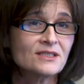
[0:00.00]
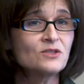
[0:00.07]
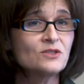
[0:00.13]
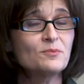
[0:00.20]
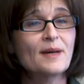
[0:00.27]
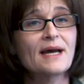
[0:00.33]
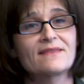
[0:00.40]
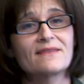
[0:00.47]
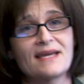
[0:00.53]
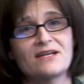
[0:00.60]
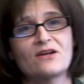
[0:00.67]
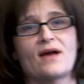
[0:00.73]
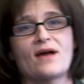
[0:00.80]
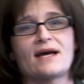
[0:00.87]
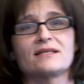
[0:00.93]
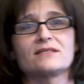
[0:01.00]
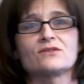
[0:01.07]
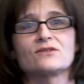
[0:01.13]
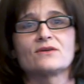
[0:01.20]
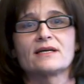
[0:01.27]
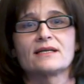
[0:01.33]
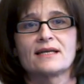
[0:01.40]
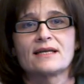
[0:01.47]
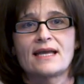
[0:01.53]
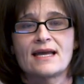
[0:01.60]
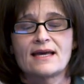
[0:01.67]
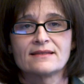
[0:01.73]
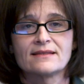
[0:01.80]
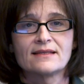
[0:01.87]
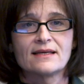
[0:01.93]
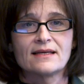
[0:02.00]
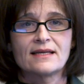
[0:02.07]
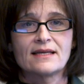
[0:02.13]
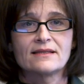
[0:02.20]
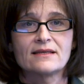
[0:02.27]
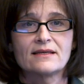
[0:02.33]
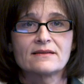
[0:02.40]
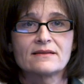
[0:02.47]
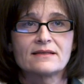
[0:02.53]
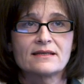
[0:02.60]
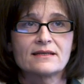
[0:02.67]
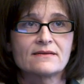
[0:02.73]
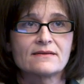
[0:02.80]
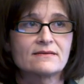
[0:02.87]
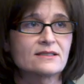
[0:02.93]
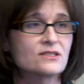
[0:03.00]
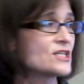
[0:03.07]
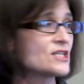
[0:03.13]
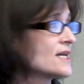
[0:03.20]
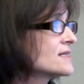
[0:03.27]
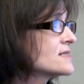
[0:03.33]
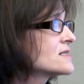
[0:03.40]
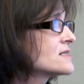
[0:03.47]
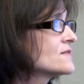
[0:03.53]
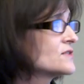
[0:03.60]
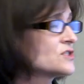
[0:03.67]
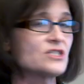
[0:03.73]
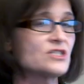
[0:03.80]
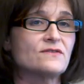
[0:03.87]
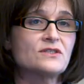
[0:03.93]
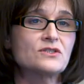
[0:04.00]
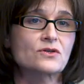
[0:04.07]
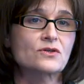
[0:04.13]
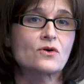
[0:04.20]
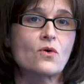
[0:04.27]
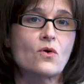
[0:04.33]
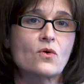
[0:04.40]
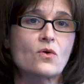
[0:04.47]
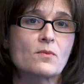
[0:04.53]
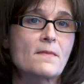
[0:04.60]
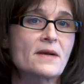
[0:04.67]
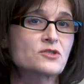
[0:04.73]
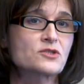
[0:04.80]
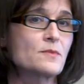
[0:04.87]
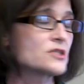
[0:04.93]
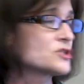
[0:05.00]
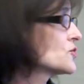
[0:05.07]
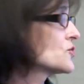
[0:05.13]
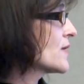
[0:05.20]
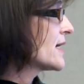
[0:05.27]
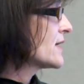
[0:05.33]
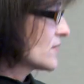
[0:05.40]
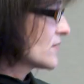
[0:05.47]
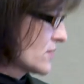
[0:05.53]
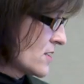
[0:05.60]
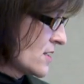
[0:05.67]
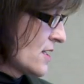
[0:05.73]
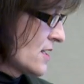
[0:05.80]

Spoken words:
you bet they know how to do it. And the chances of achieving your goal are much, much greater